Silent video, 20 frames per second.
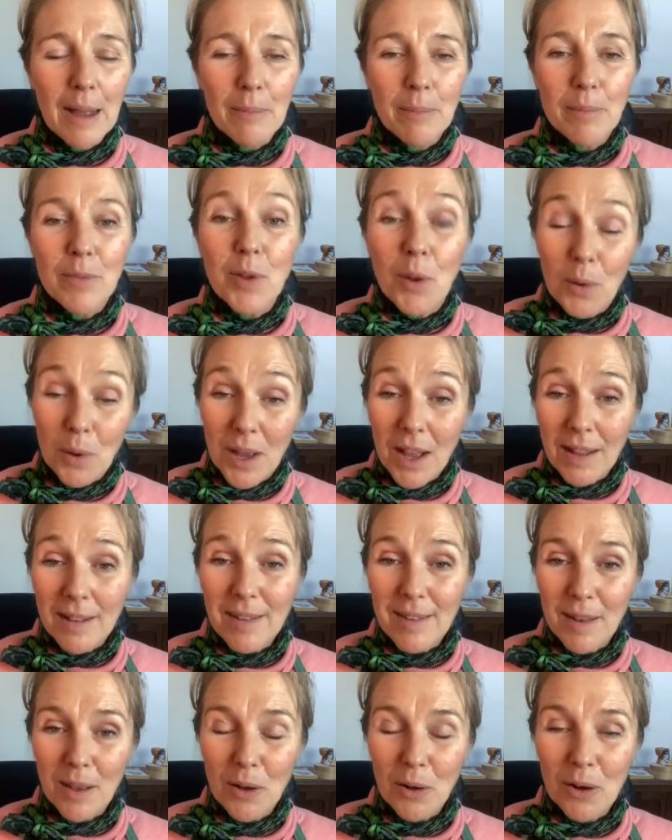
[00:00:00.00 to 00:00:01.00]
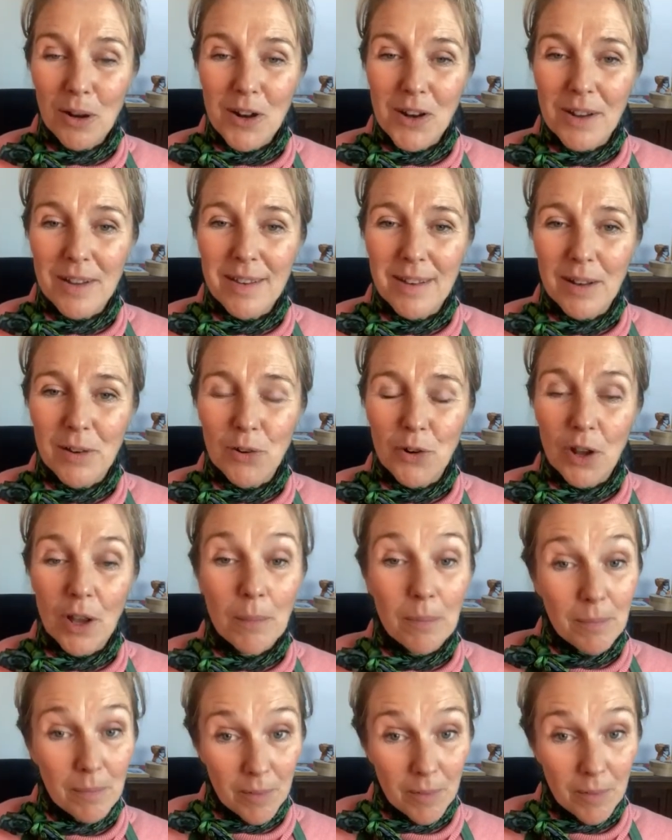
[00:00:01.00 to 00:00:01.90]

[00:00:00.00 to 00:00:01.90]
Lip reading: So gut and psychology syndrome,